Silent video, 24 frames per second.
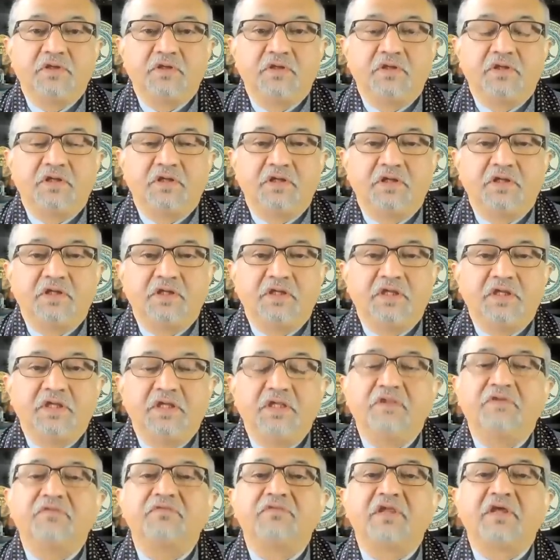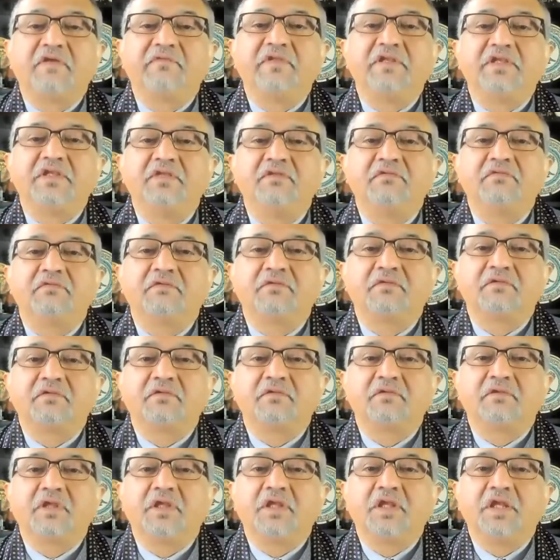in the
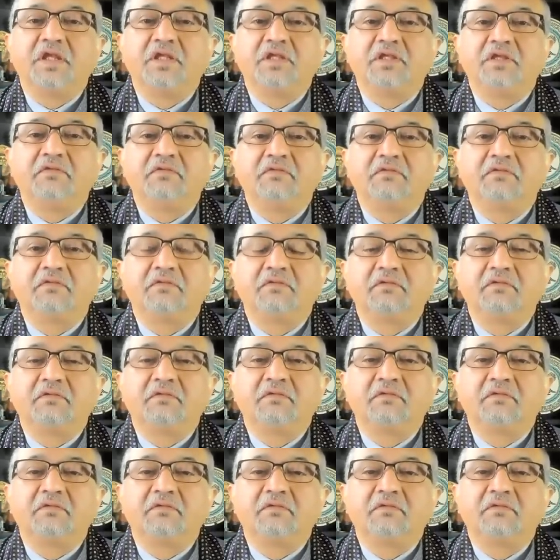70s and 80s?